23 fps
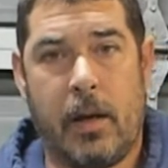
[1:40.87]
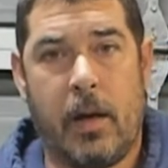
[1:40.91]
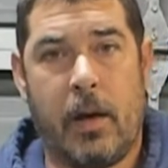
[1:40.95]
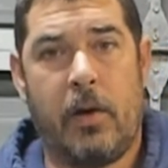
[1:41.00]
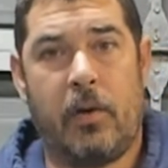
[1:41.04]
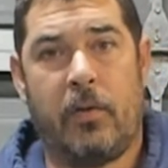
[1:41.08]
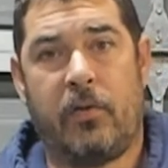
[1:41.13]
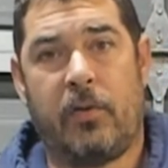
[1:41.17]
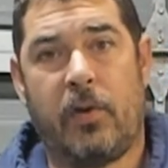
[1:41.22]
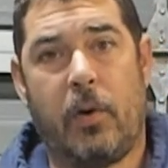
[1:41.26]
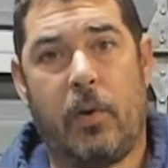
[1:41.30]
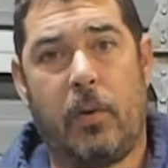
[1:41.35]

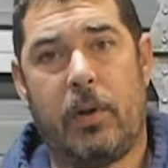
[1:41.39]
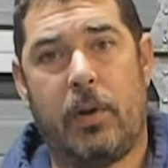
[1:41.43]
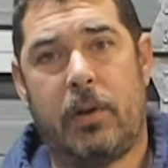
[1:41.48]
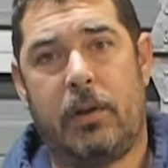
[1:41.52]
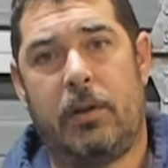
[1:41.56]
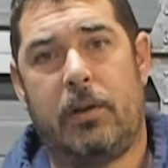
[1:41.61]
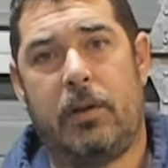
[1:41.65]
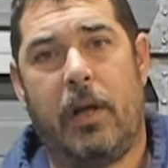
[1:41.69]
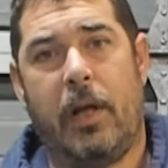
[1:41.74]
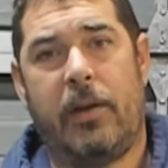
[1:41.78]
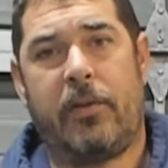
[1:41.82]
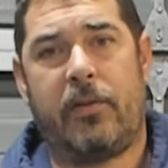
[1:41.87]
So
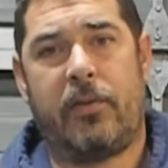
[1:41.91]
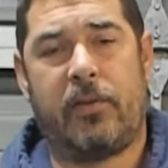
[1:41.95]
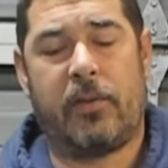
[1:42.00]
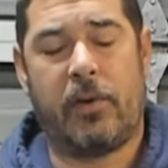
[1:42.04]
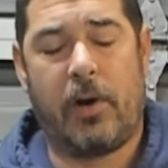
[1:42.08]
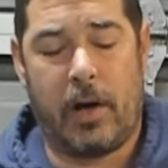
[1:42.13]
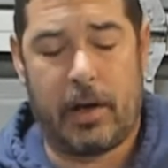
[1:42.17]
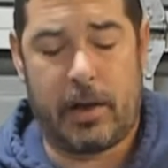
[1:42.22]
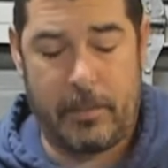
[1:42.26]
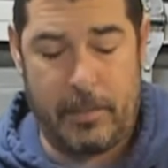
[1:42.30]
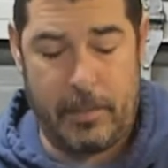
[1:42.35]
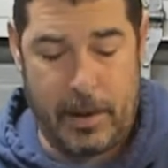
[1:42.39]
let's
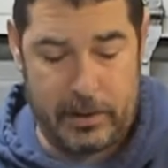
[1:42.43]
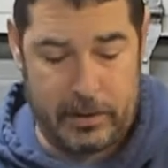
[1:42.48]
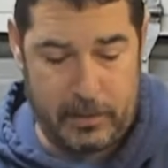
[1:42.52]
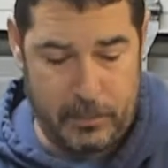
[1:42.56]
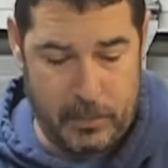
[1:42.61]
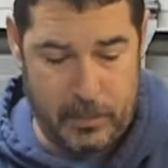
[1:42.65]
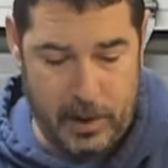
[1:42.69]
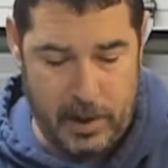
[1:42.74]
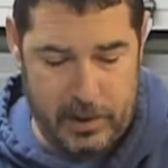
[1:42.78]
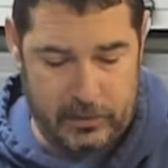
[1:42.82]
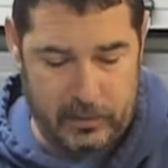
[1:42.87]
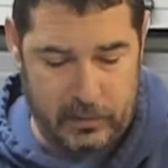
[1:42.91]
talk about the
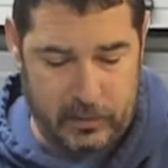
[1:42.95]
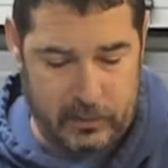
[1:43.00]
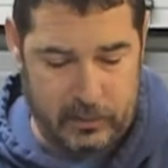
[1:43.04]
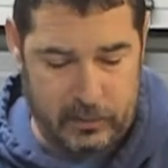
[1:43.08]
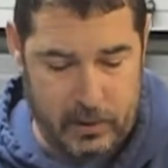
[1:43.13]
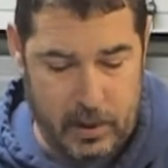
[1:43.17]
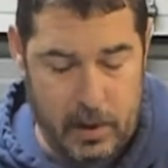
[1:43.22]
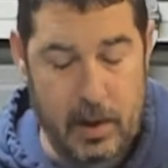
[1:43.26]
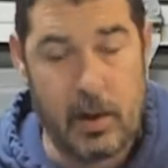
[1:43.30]
prizes.